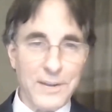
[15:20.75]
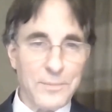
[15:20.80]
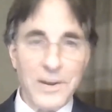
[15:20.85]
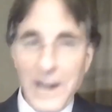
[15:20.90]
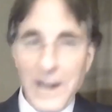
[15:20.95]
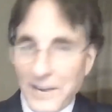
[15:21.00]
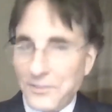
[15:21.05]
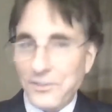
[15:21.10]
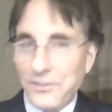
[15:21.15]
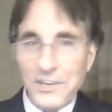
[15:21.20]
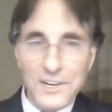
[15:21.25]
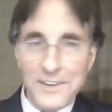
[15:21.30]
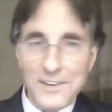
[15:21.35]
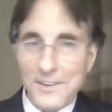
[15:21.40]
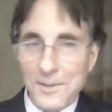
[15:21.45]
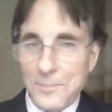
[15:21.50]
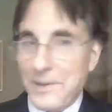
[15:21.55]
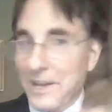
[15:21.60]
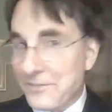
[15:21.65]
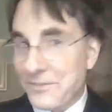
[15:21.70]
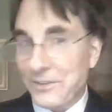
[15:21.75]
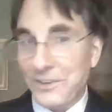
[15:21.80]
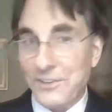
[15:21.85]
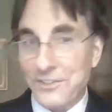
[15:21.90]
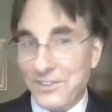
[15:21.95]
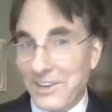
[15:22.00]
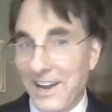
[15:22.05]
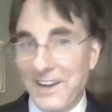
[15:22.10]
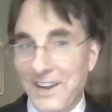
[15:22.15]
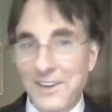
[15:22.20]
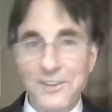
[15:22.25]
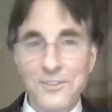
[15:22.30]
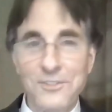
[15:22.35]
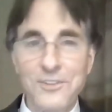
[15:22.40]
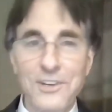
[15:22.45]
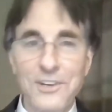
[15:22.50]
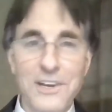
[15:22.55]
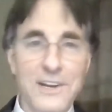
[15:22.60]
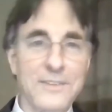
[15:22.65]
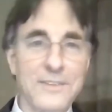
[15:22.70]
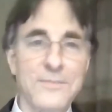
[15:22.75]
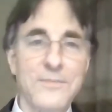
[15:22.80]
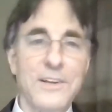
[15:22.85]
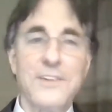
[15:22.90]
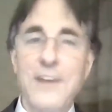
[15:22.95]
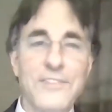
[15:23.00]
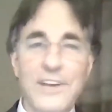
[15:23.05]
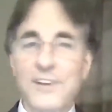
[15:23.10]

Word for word: But I see it, the benefit side is that I've, I've got a